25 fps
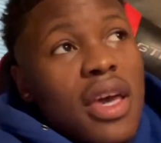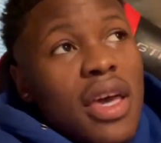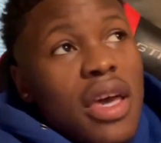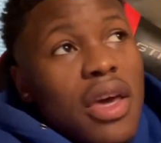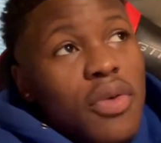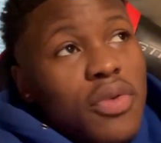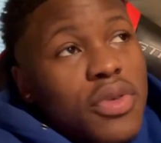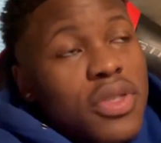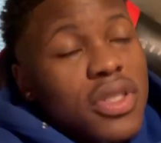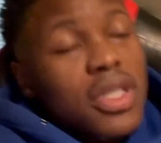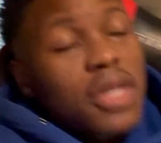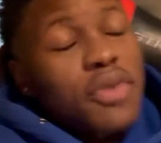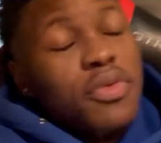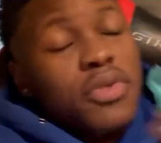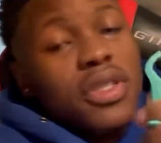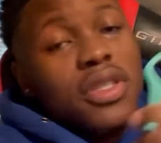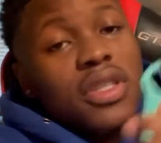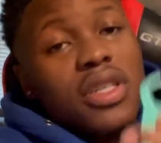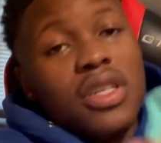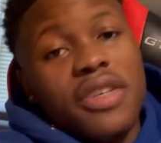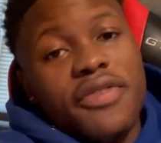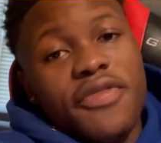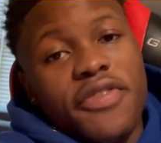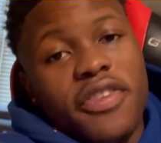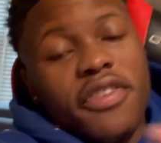It was, it was
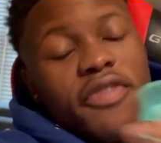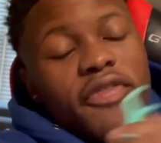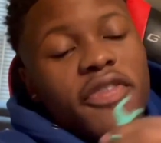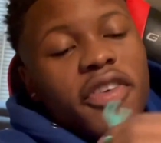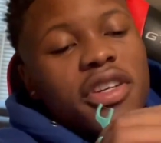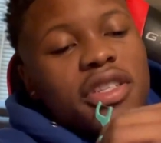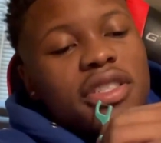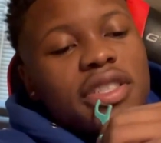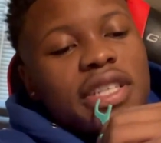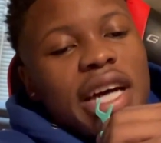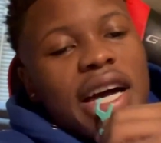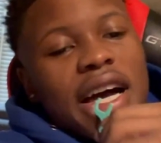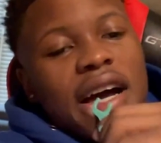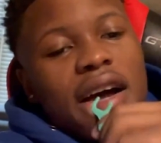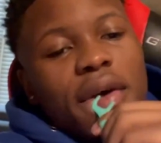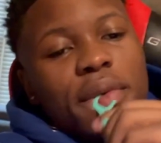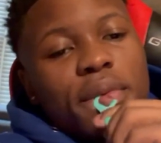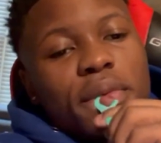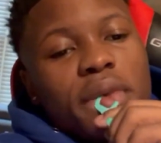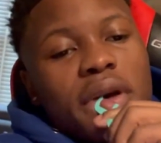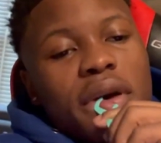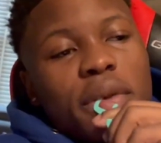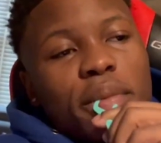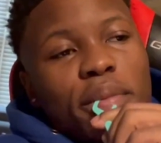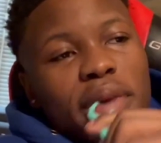good for the first time
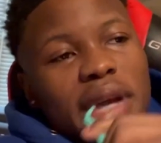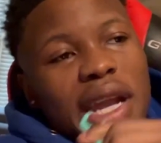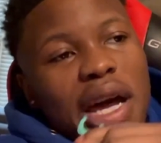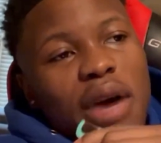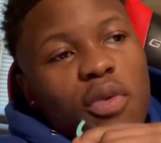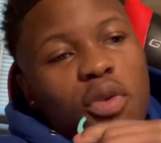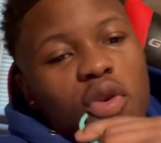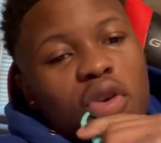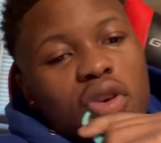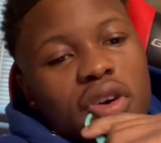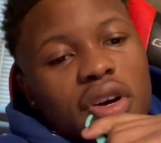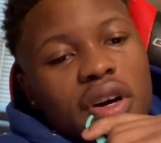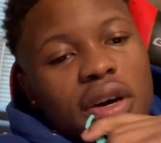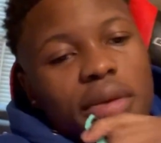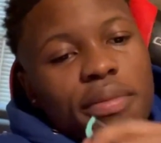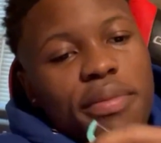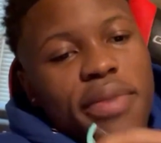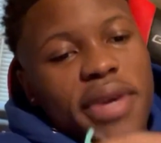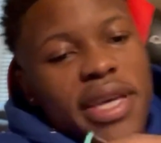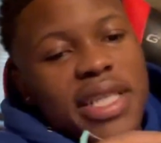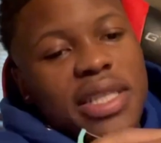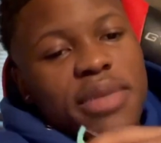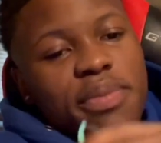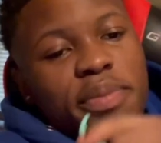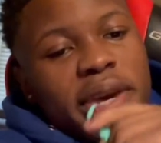but I want a
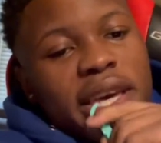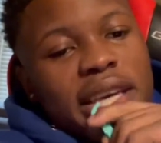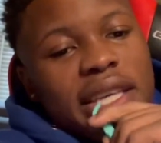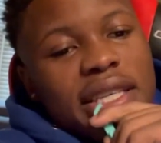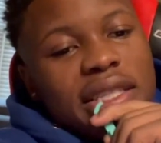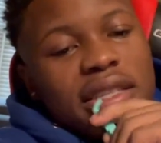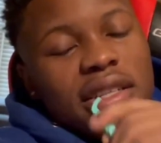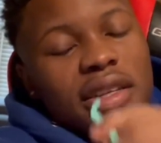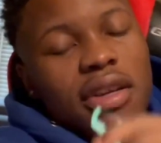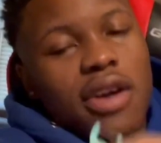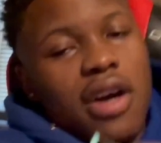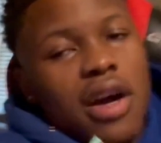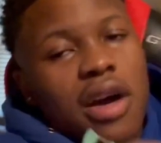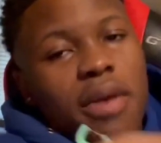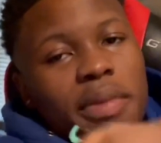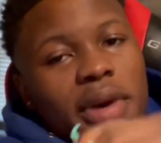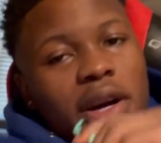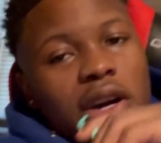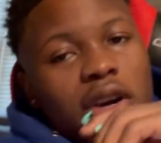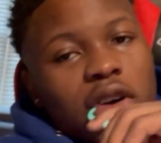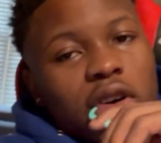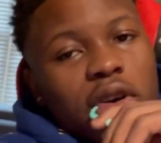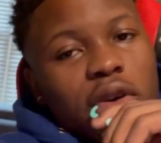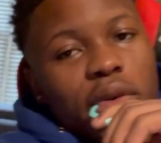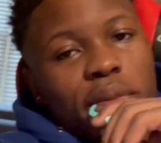big space to call my
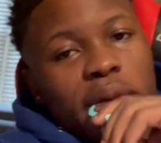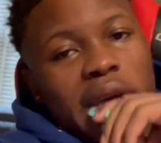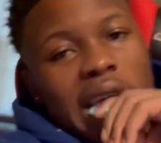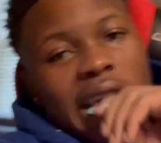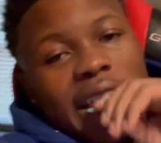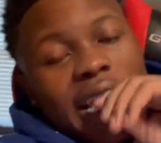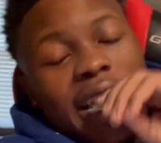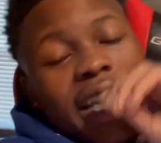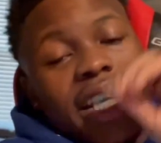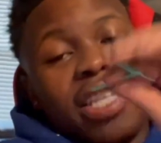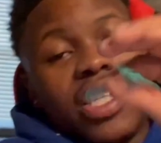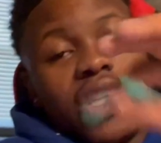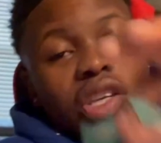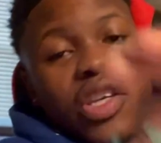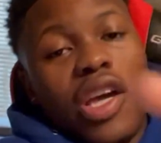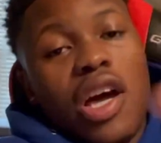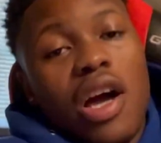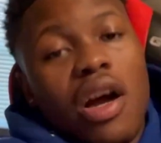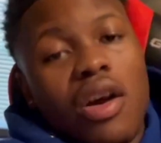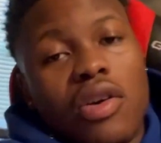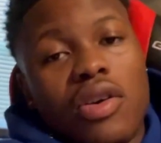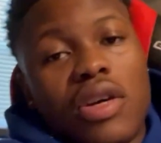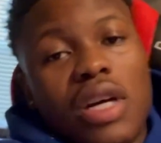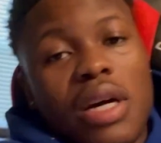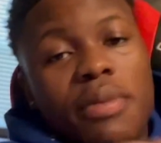own, man. So
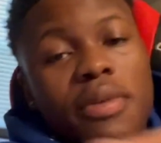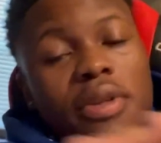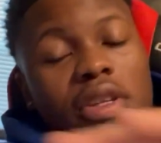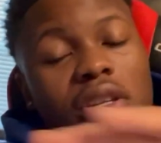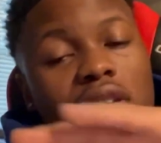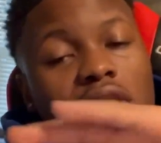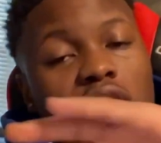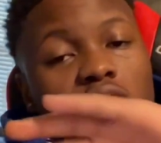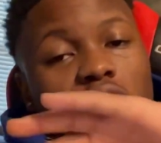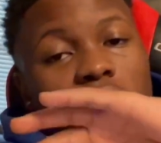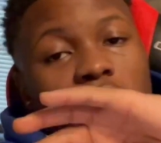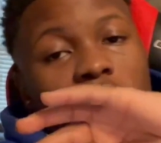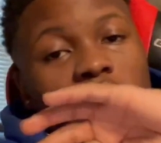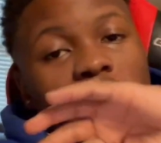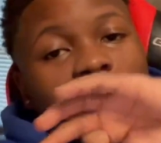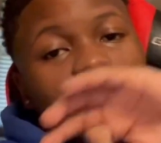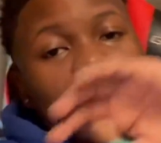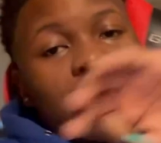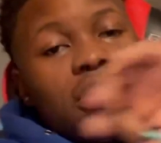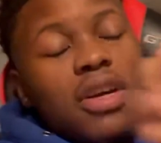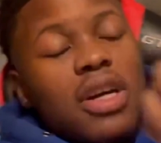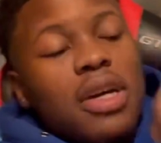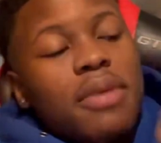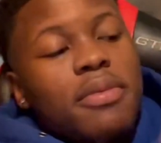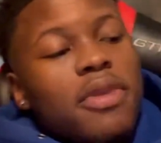y'all gonna come along with me. Y'all
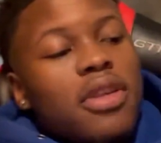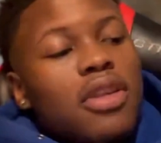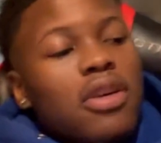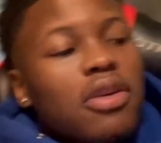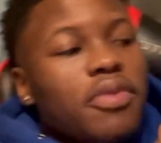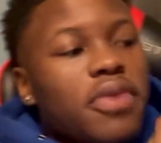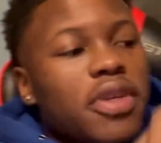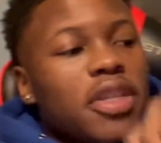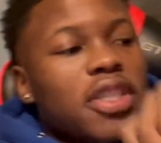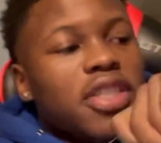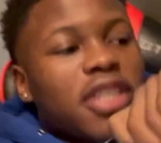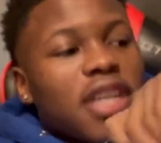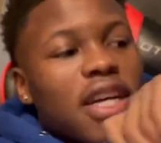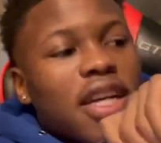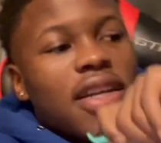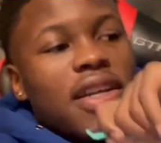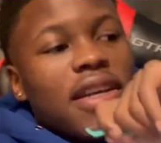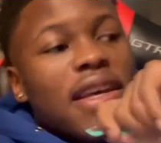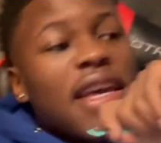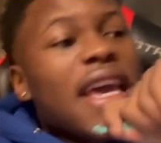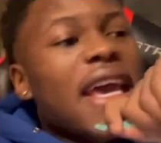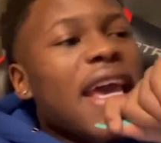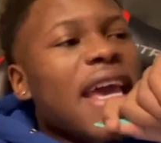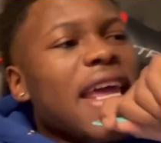gonna come along with the journey.